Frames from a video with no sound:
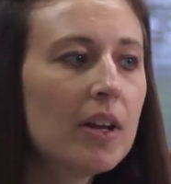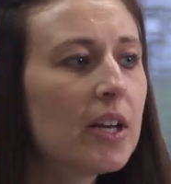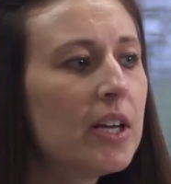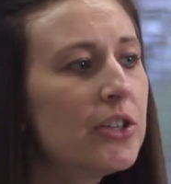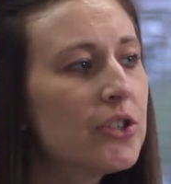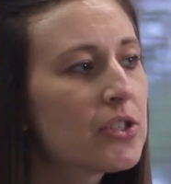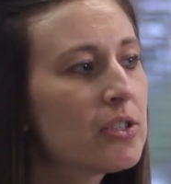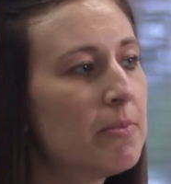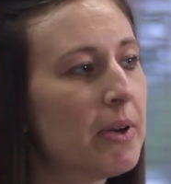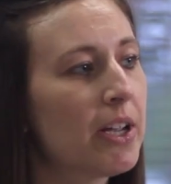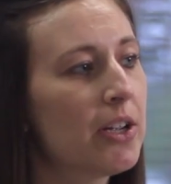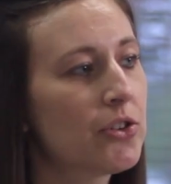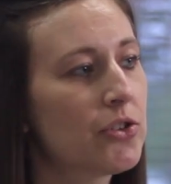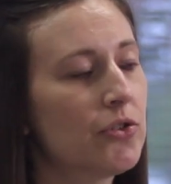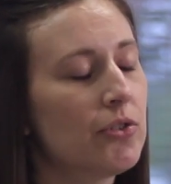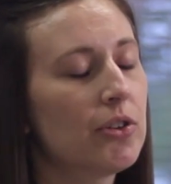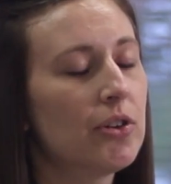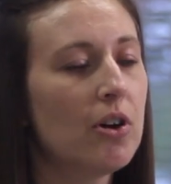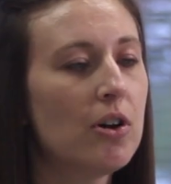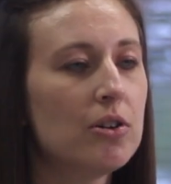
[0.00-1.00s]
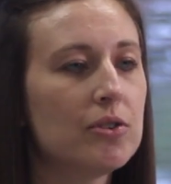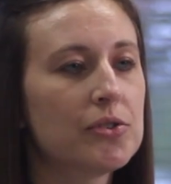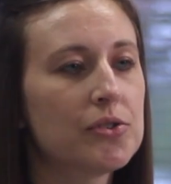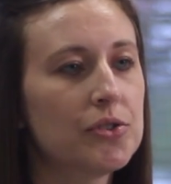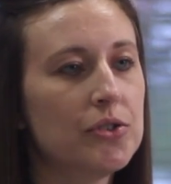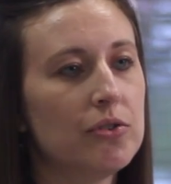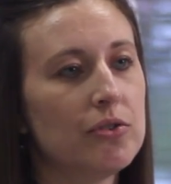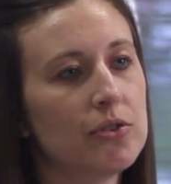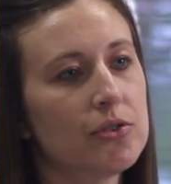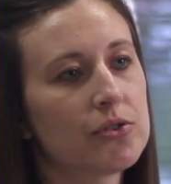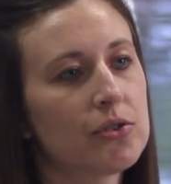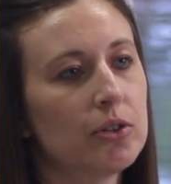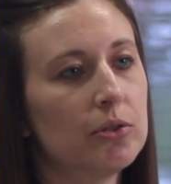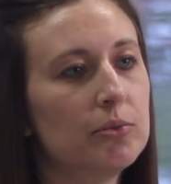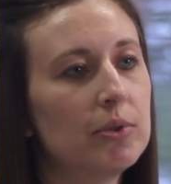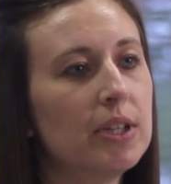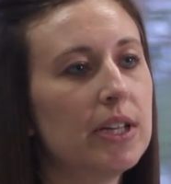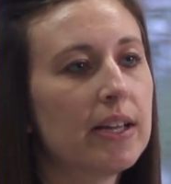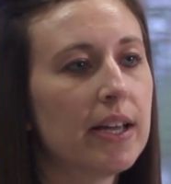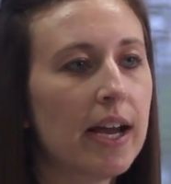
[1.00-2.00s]
again, just making sure that all students are
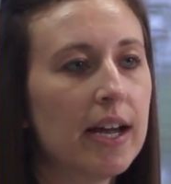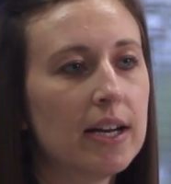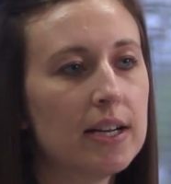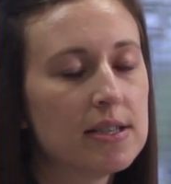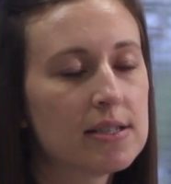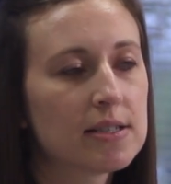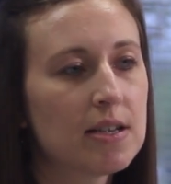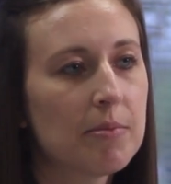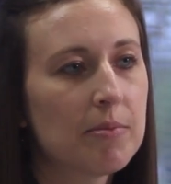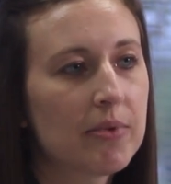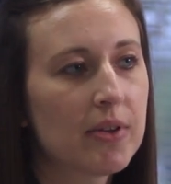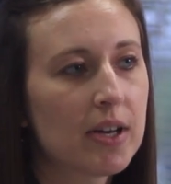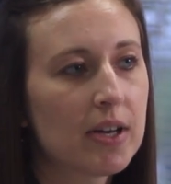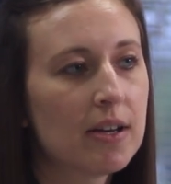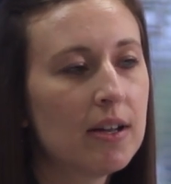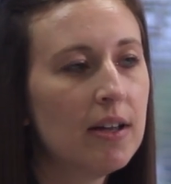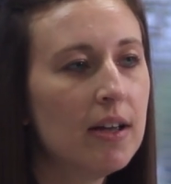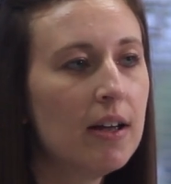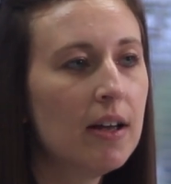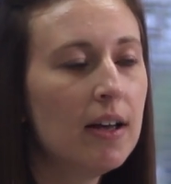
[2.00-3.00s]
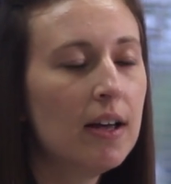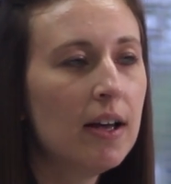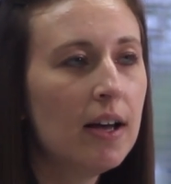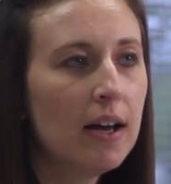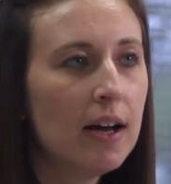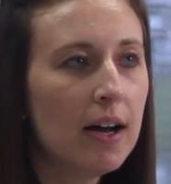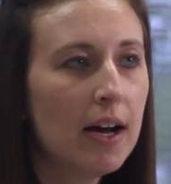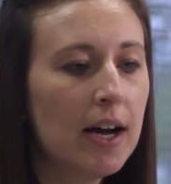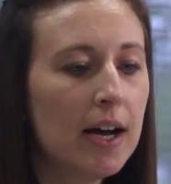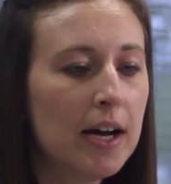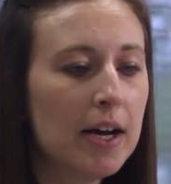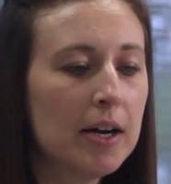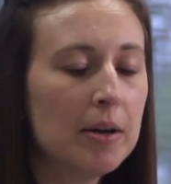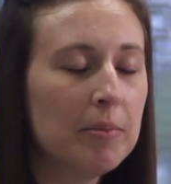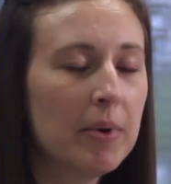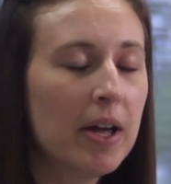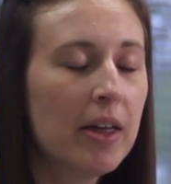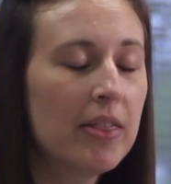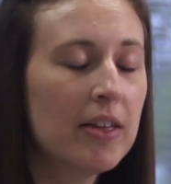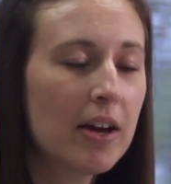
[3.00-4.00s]
really gaining something.
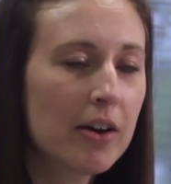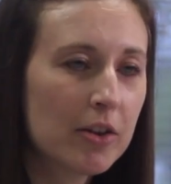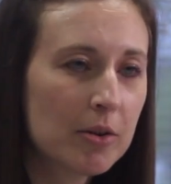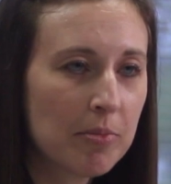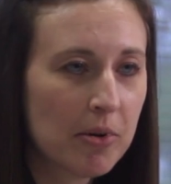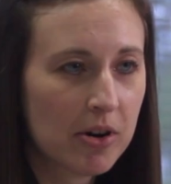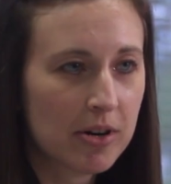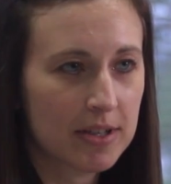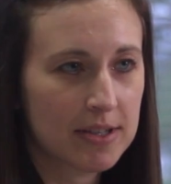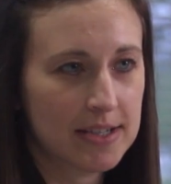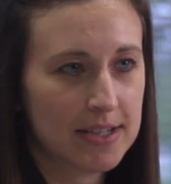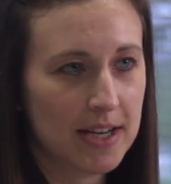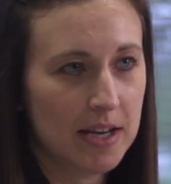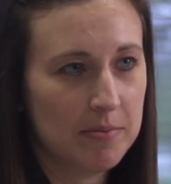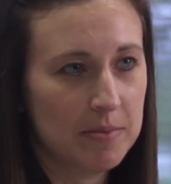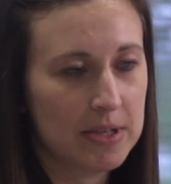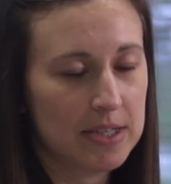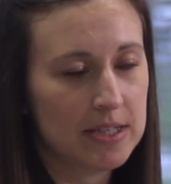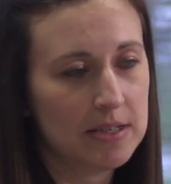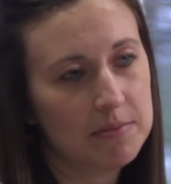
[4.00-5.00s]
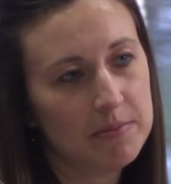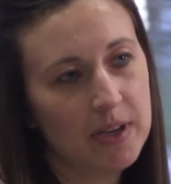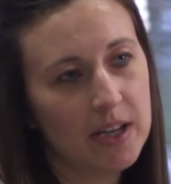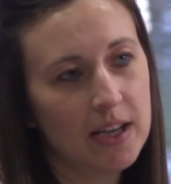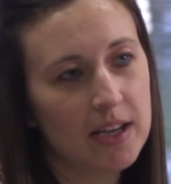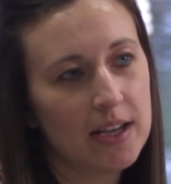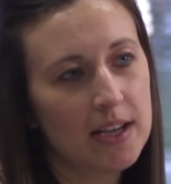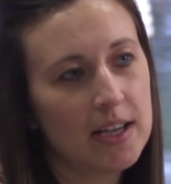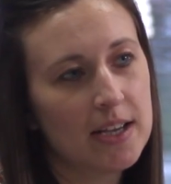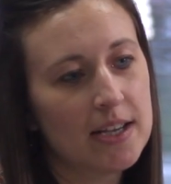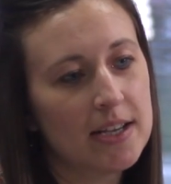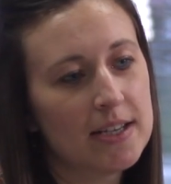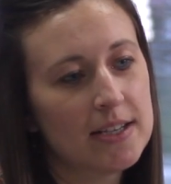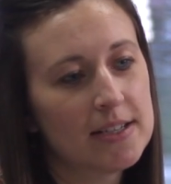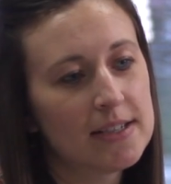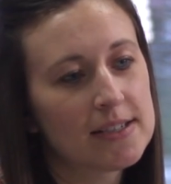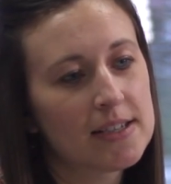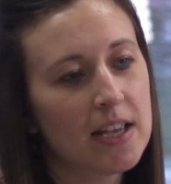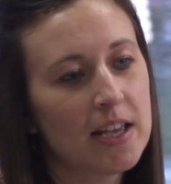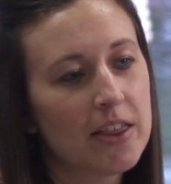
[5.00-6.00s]
Um, the other part of the statement to me
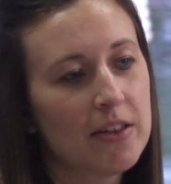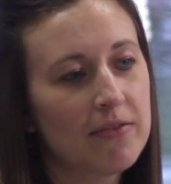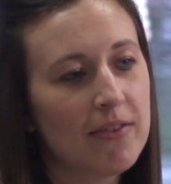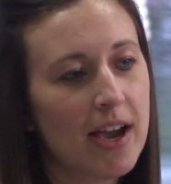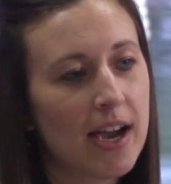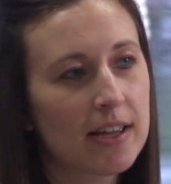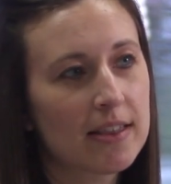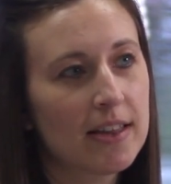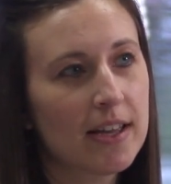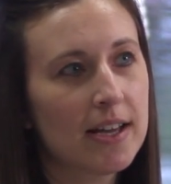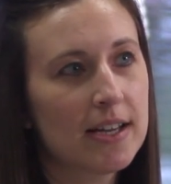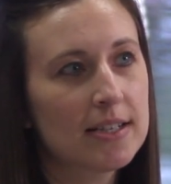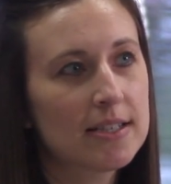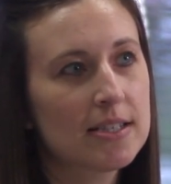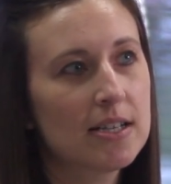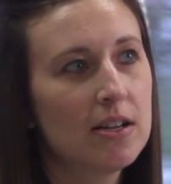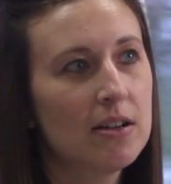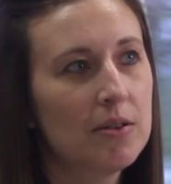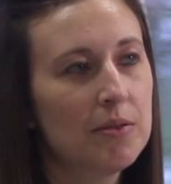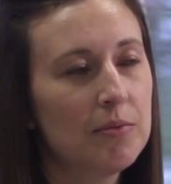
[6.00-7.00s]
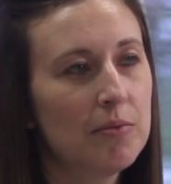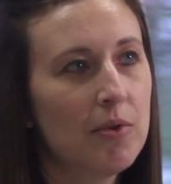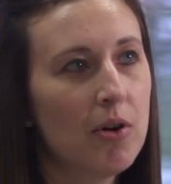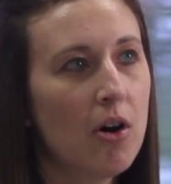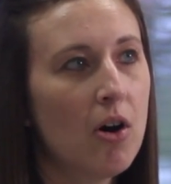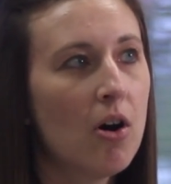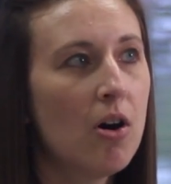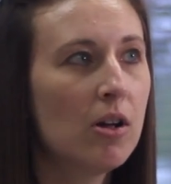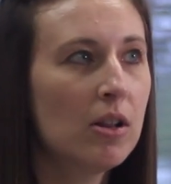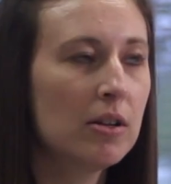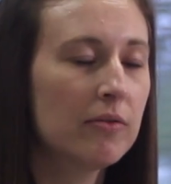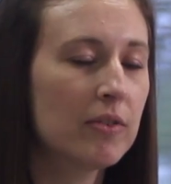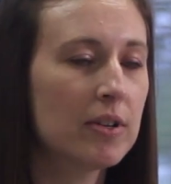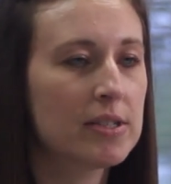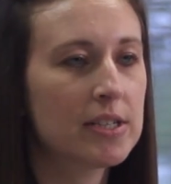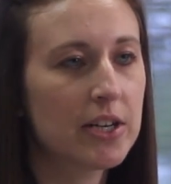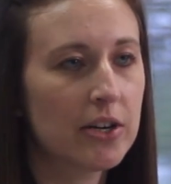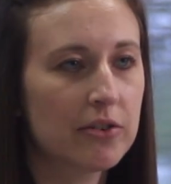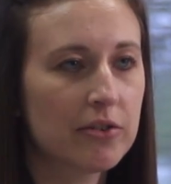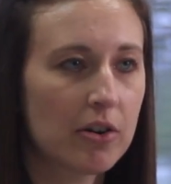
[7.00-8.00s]
is the fact that all of
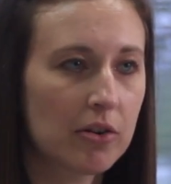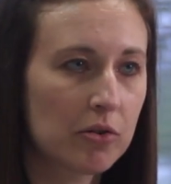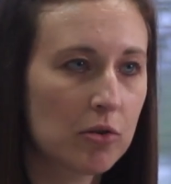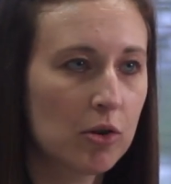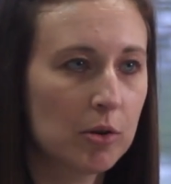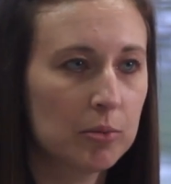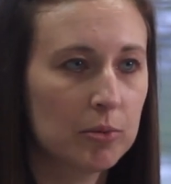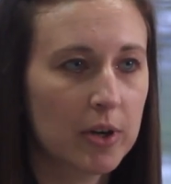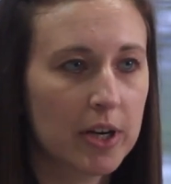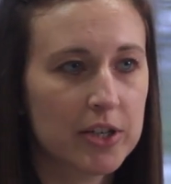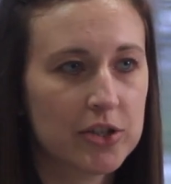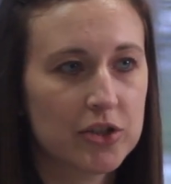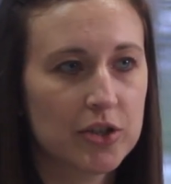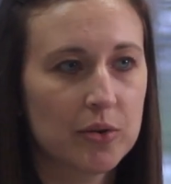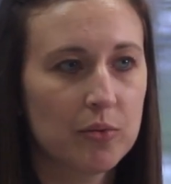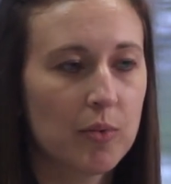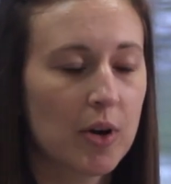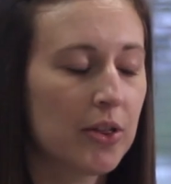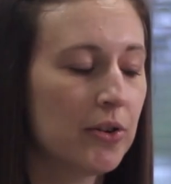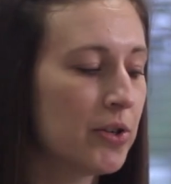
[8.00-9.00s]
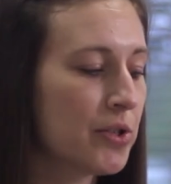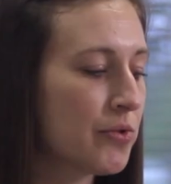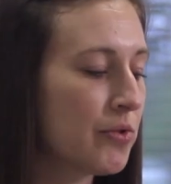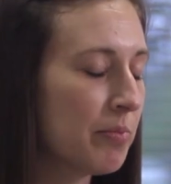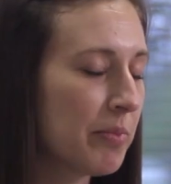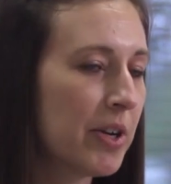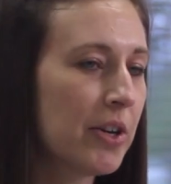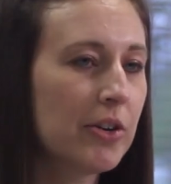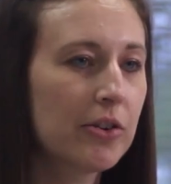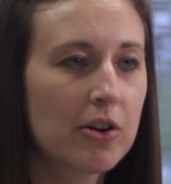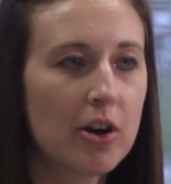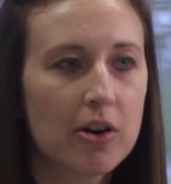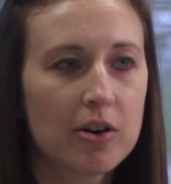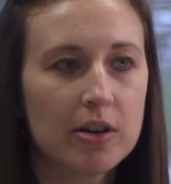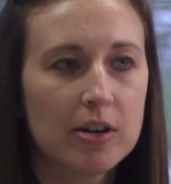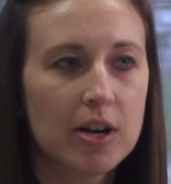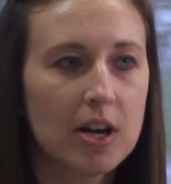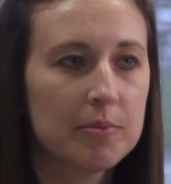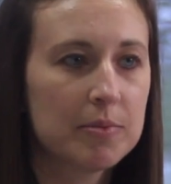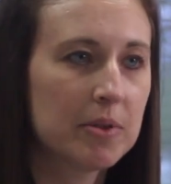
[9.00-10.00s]
us here in our corporation, whether it's from
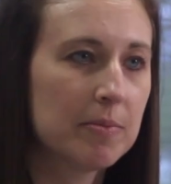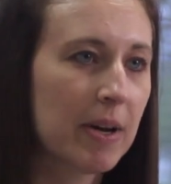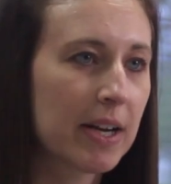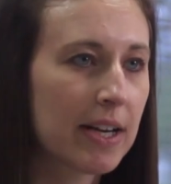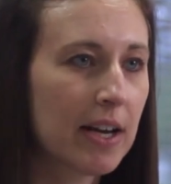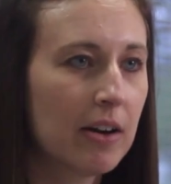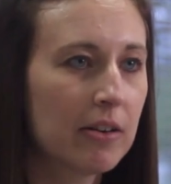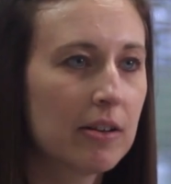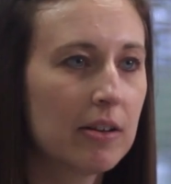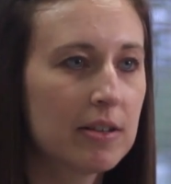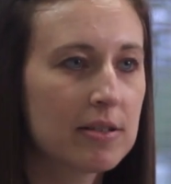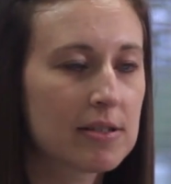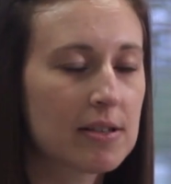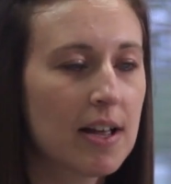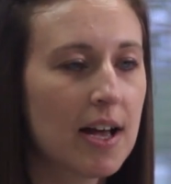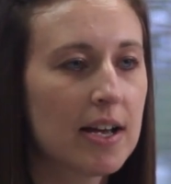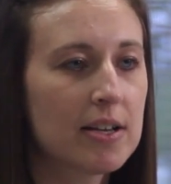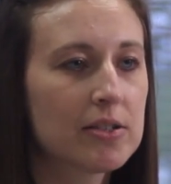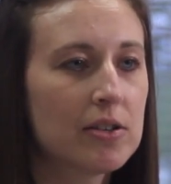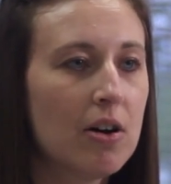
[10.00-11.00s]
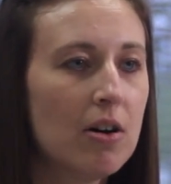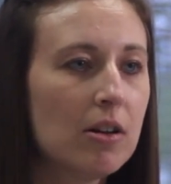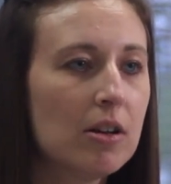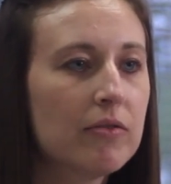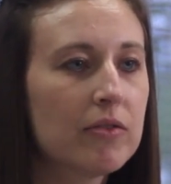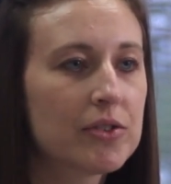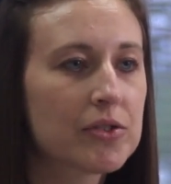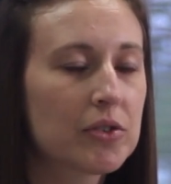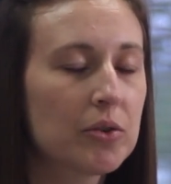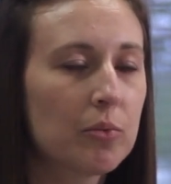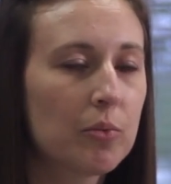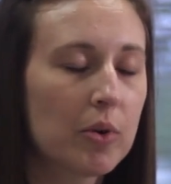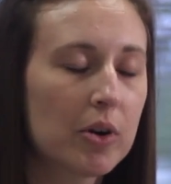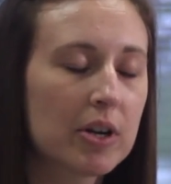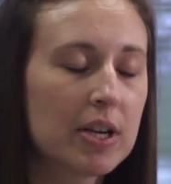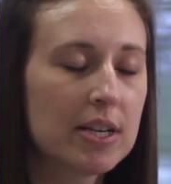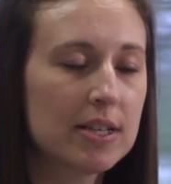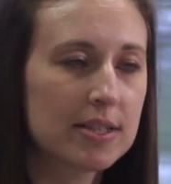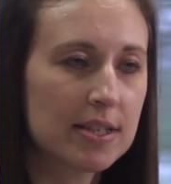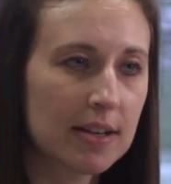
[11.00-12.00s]
kindergarten up to my calculus class, all of us are
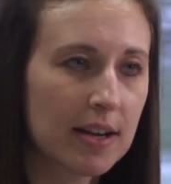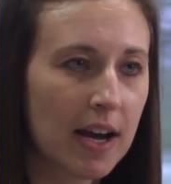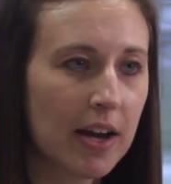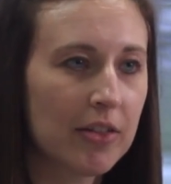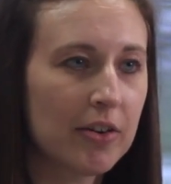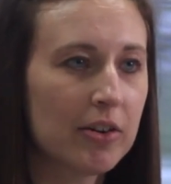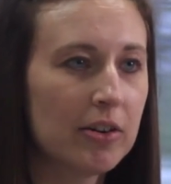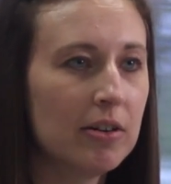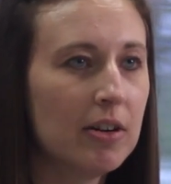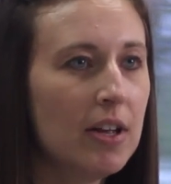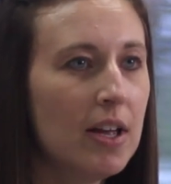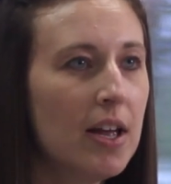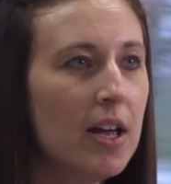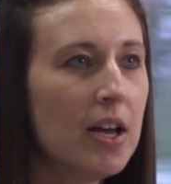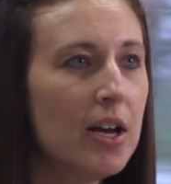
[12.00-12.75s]
working together